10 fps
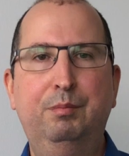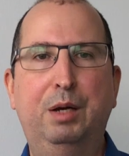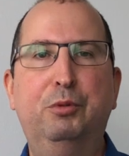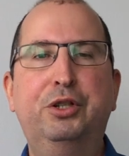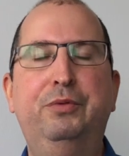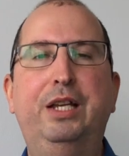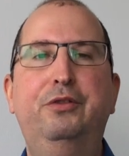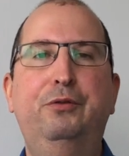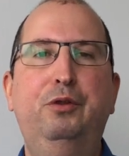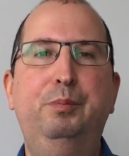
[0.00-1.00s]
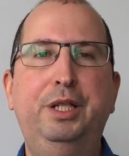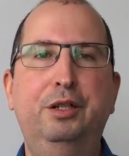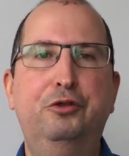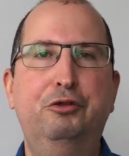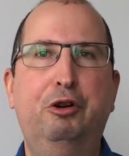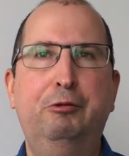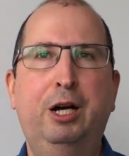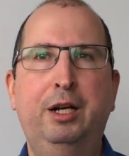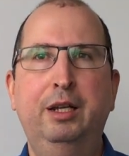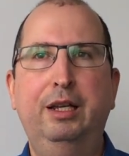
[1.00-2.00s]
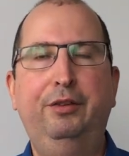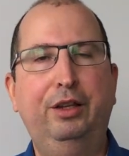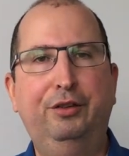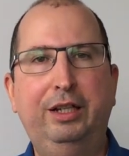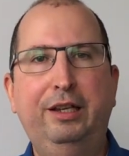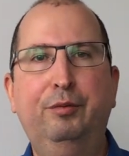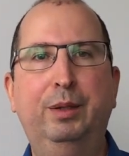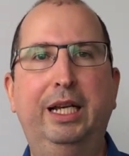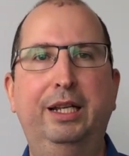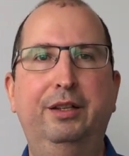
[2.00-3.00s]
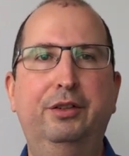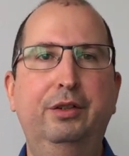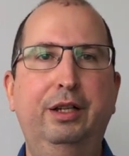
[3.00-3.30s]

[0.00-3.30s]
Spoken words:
My motivation for being a juror is easily explained.